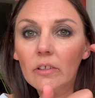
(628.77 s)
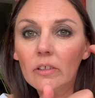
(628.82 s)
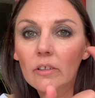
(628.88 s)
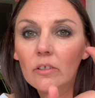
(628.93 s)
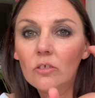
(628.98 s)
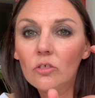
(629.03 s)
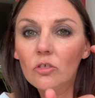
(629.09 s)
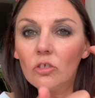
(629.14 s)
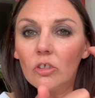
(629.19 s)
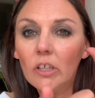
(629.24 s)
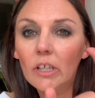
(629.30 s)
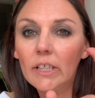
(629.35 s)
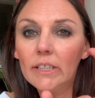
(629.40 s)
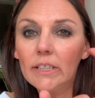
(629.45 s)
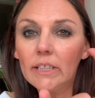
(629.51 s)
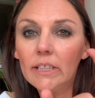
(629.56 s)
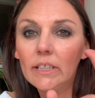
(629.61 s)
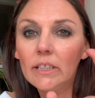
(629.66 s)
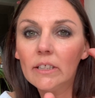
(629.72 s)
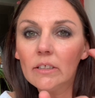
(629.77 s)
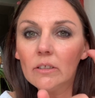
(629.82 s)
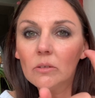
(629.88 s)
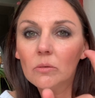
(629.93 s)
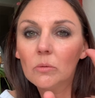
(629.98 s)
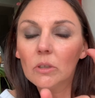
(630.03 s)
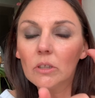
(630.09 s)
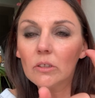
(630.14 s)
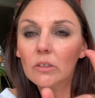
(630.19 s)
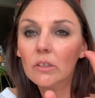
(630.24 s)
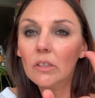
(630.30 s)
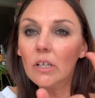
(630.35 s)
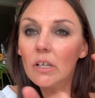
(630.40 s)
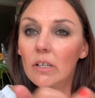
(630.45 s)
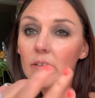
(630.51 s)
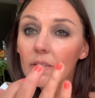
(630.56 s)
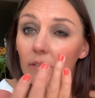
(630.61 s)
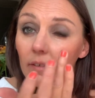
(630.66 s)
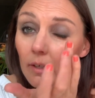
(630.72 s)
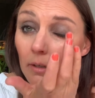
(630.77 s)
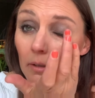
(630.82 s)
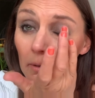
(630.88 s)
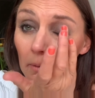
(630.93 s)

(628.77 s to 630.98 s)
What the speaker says: shiny one that I said